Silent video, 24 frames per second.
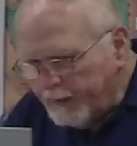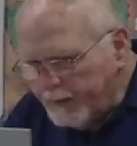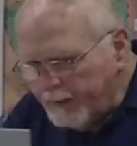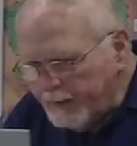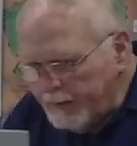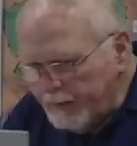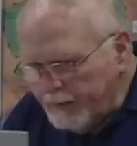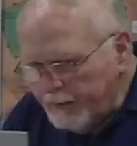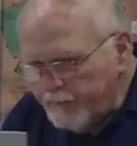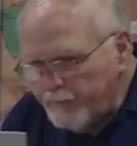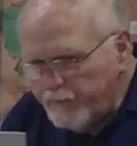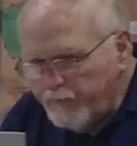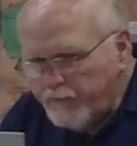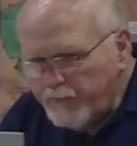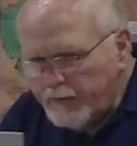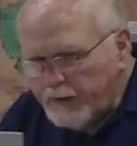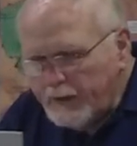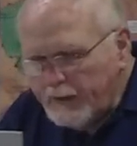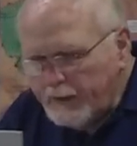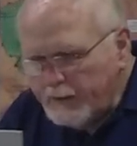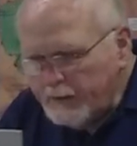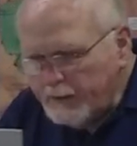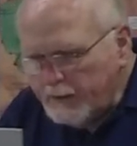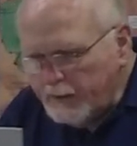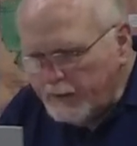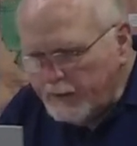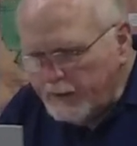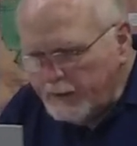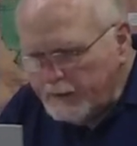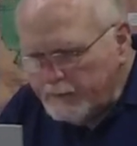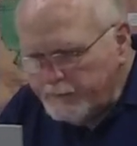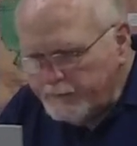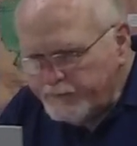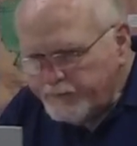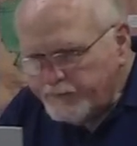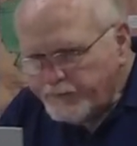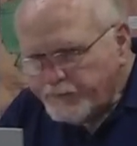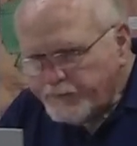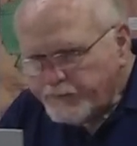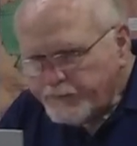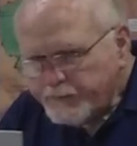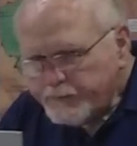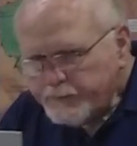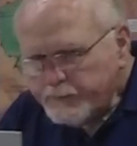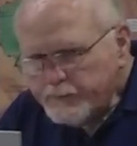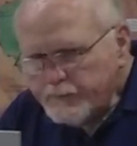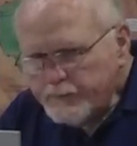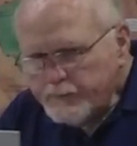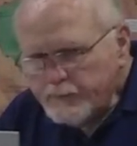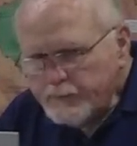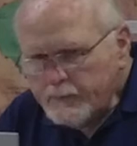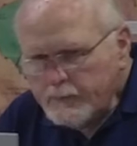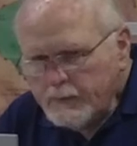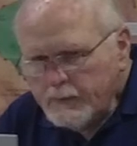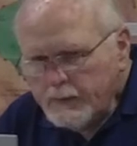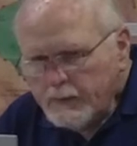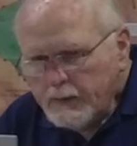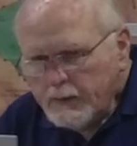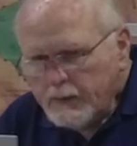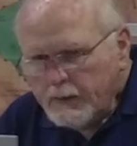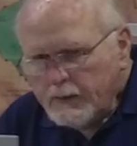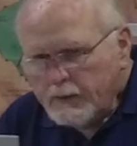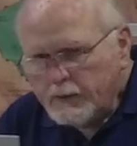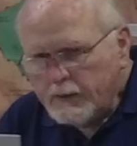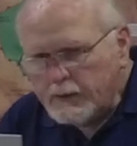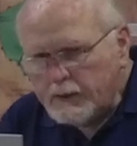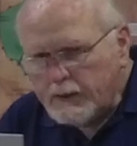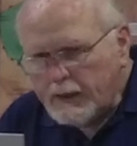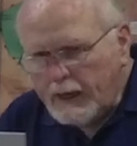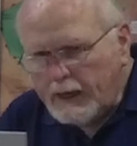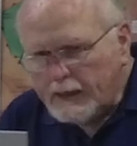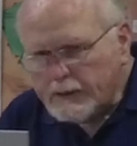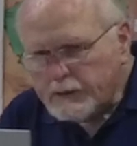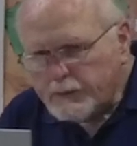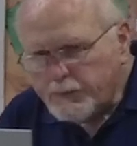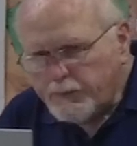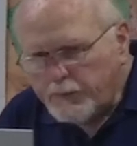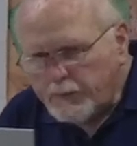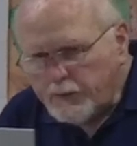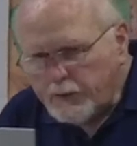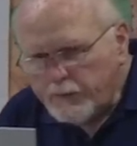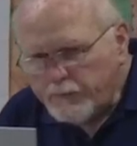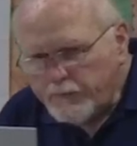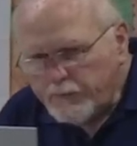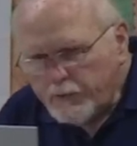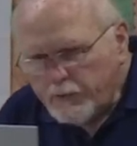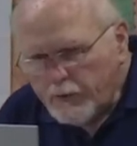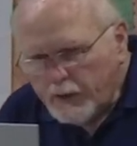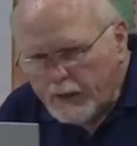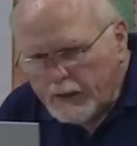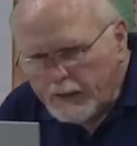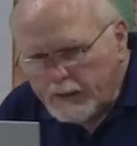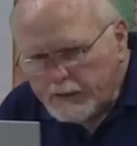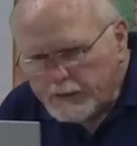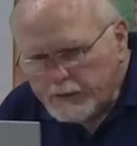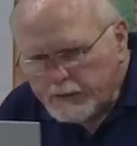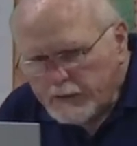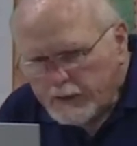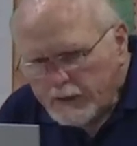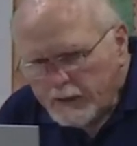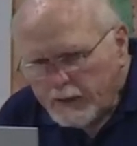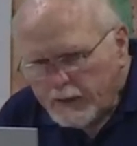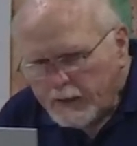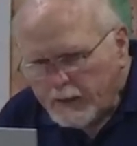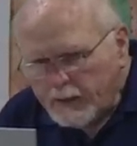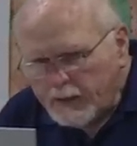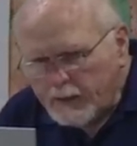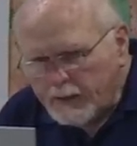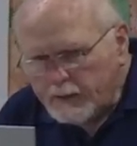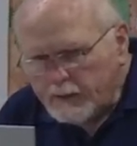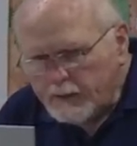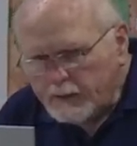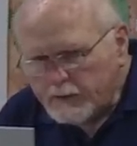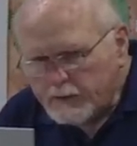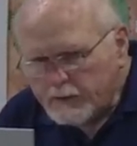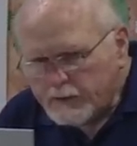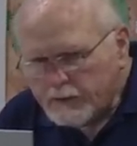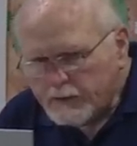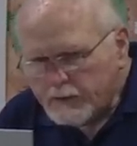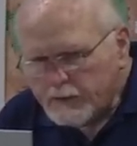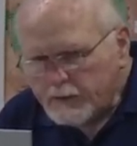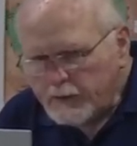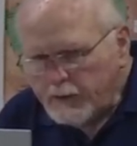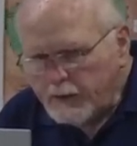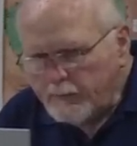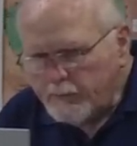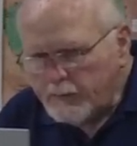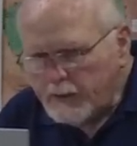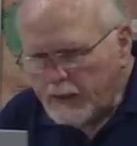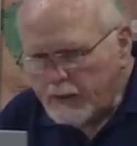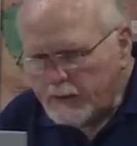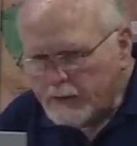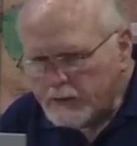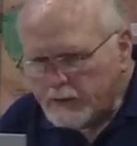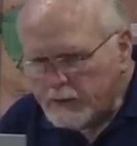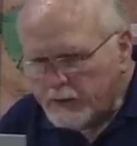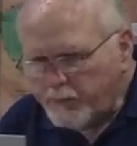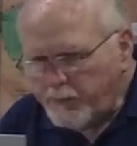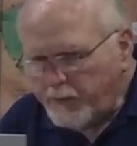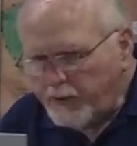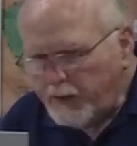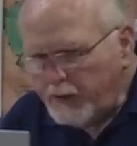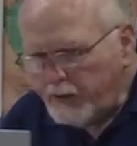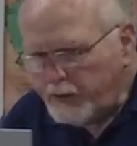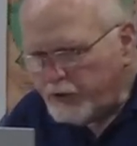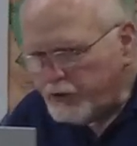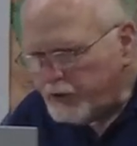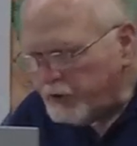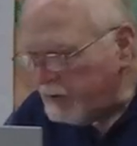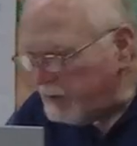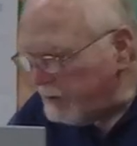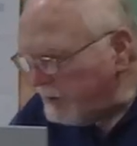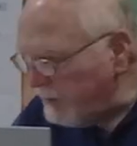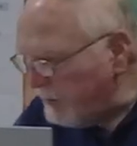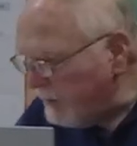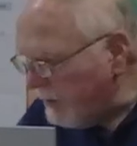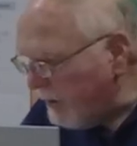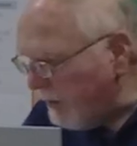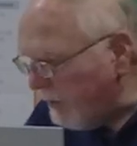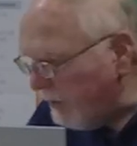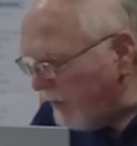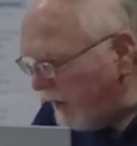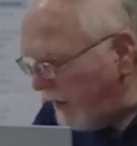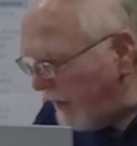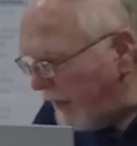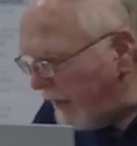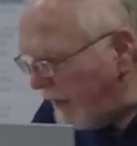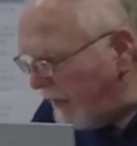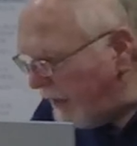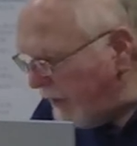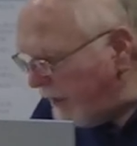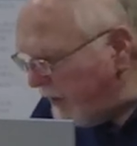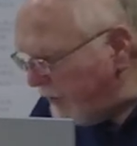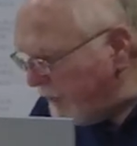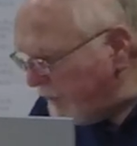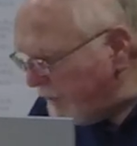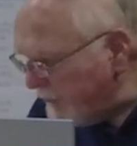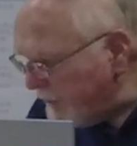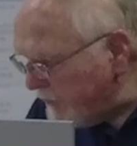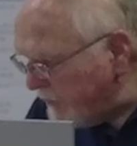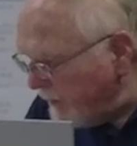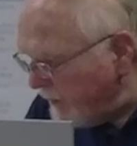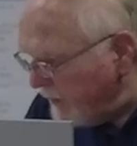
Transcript: And then finally, the gospel of Christ and its emancipation in our lives.